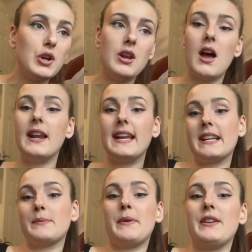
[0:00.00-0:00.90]
learning
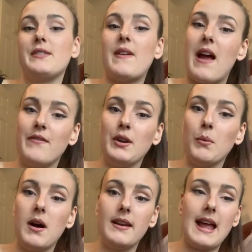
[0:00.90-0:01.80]
experience for
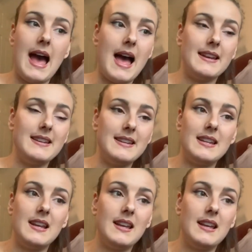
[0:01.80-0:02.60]
everyone and